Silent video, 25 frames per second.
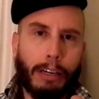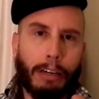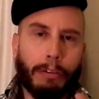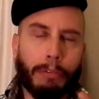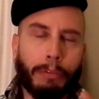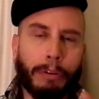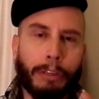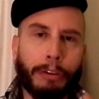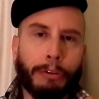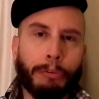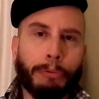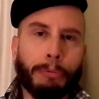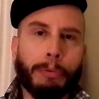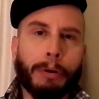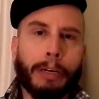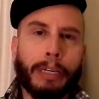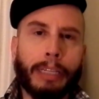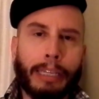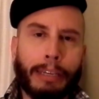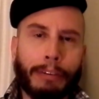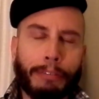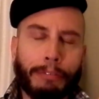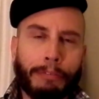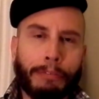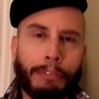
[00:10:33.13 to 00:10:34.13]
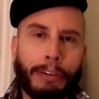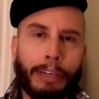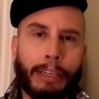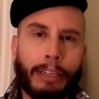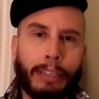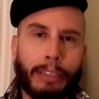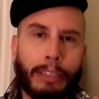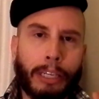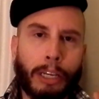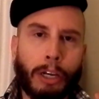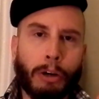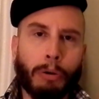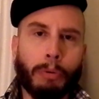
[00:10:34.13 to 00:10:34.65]
when you really
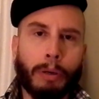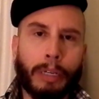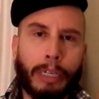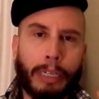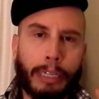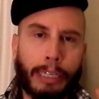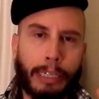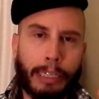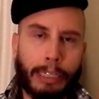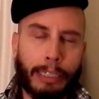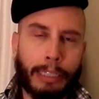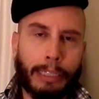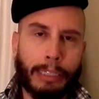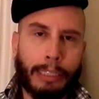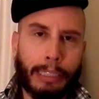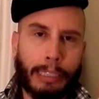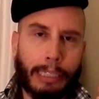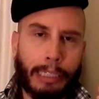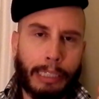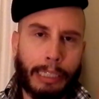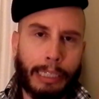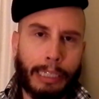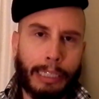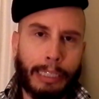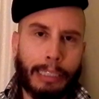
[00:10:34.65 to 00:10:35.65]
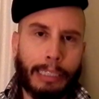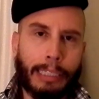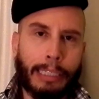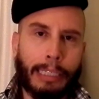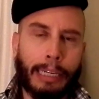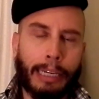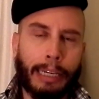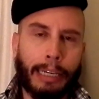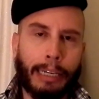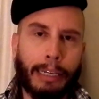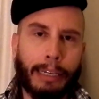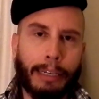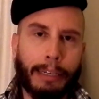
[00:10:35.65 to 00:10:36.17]
feel no one is
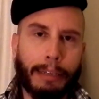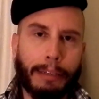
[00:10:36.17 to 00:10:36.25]
listening.